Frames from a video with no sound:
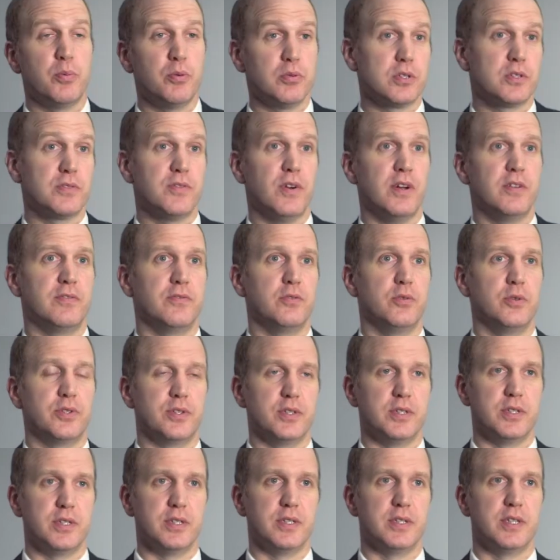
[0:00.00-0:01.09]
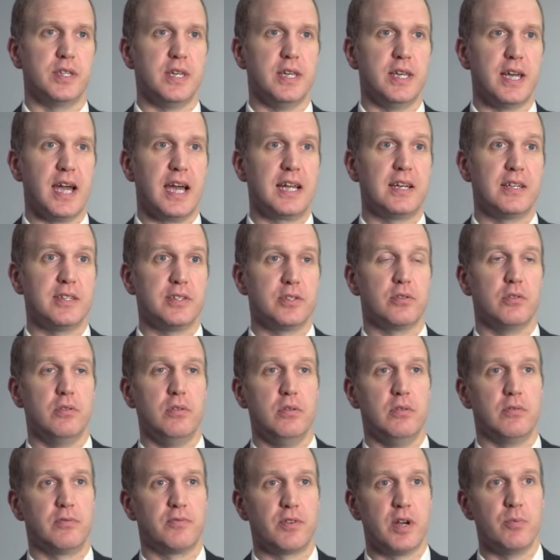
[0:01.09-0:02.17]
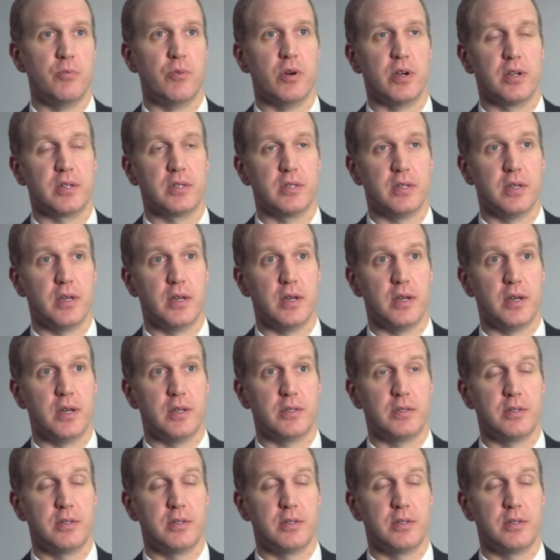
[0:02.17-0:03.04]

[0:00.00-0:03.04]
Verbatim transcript: Porter's Five Forces is the analytical framework uh,